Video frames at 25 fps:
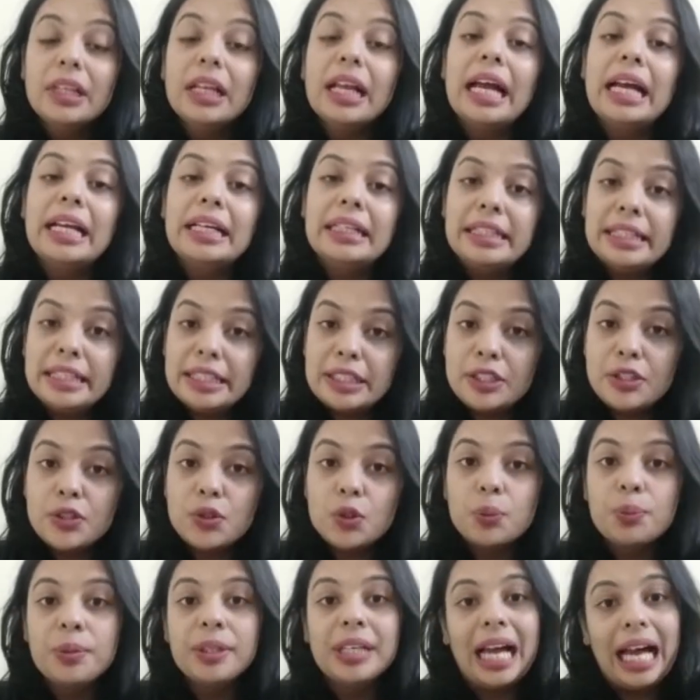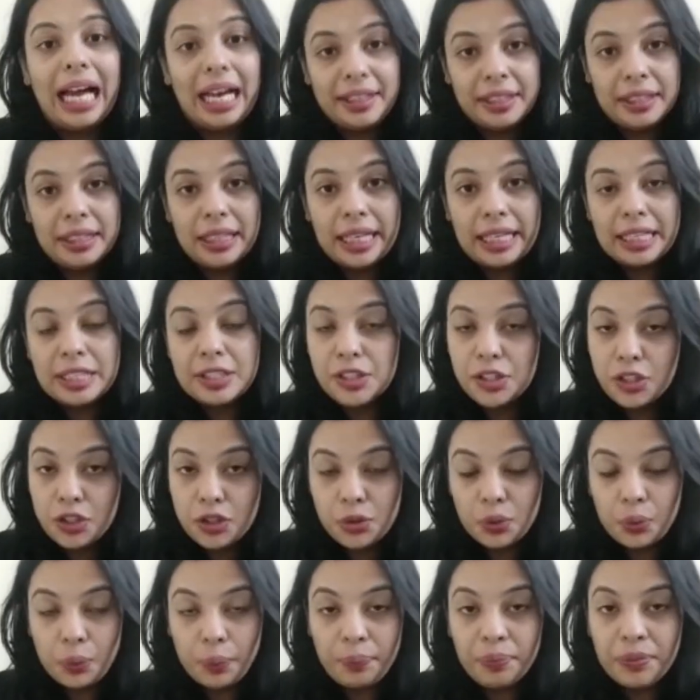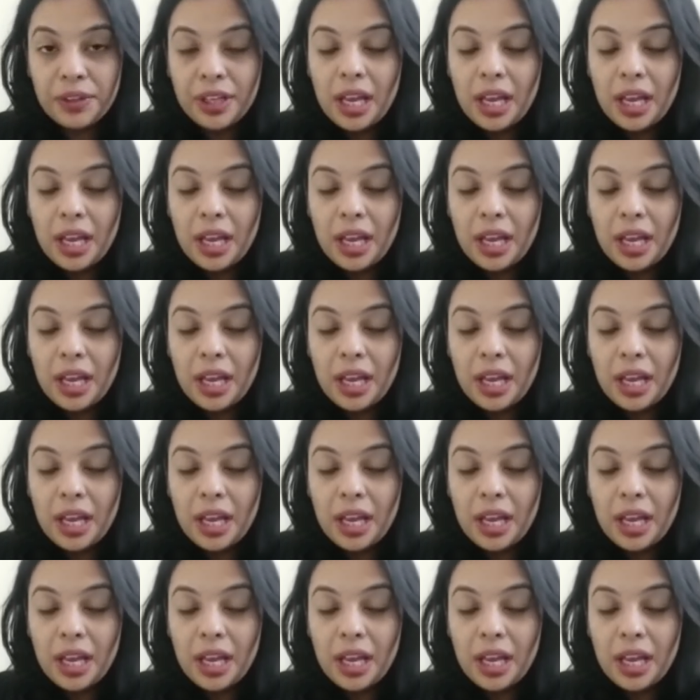and needs to be analyzed too.